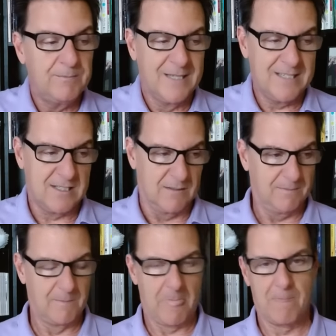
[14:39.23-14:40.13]
listen,
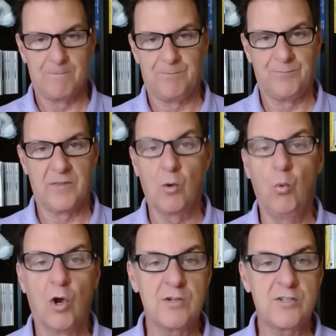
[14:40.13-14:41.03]
the
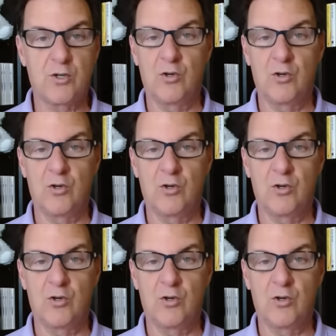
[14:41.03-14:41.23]
worst